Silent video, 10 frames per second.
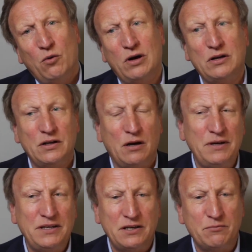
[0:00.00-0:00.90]
Well, I
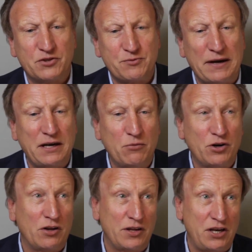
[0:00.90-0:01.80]
mean, didn't spending
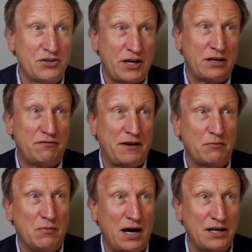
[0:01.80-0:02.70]
money on the East End
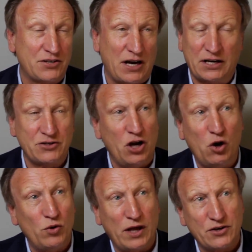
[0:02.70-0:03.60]
affect my signings?
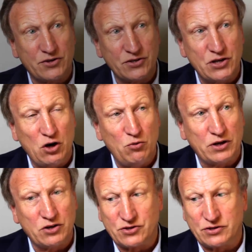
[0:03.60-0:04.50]
No, the answer is no,
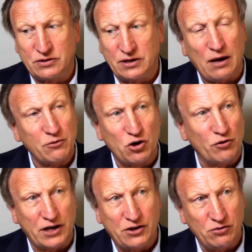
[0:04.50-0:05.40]
because that was
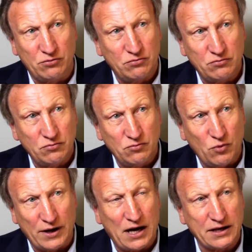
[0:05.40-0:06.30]
already done
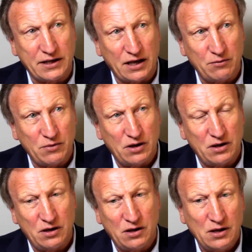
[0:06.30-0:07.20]
when I came.
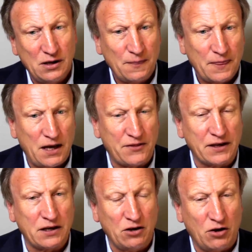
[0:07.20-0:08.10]
I
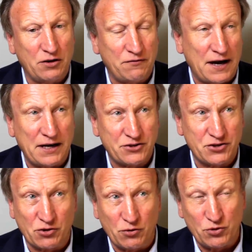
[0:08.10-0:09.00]
think a lot of the
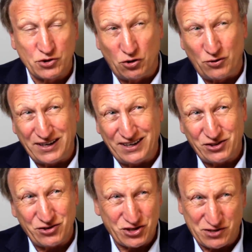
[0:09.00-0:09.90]
finances was already
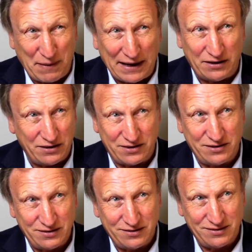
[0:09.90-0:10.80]
spent
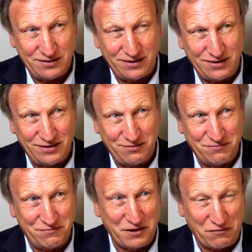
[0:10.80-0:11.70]

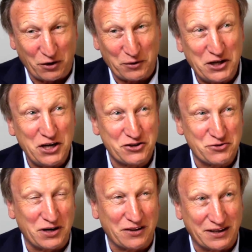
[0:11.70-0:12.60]
the following years as
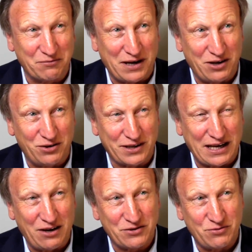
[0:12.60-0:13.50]
well, I think, by all
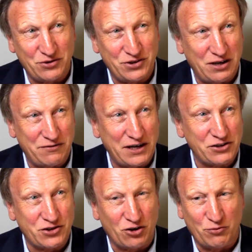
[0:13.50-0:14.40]
accounts, what
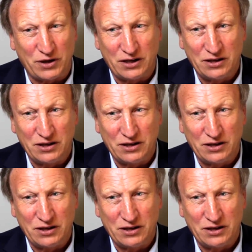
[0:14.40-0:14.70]
GFH told me.